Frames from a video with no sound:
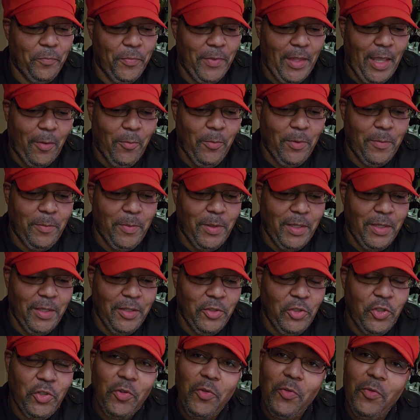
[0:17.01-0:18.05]
That would be
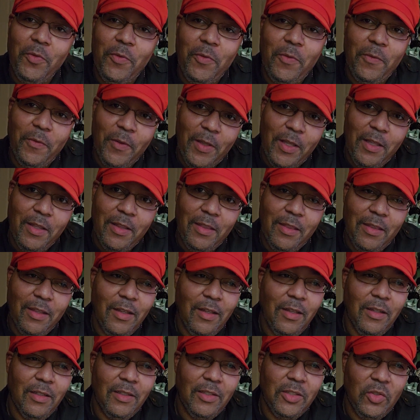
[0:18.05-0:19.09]
June 5th,
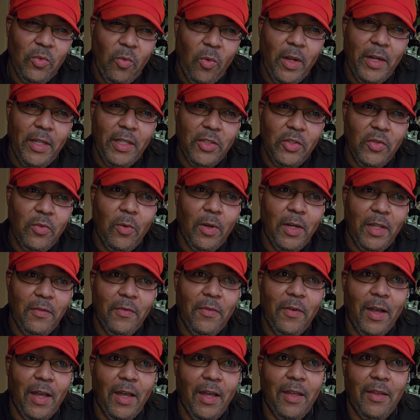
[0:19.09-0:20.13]

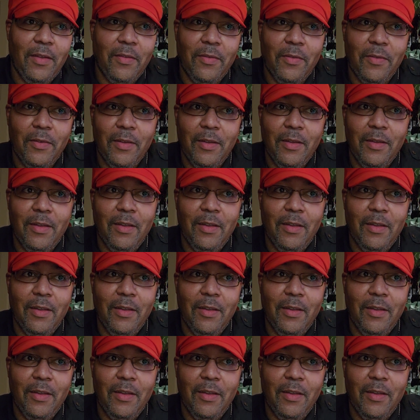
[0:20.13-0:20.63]
2025.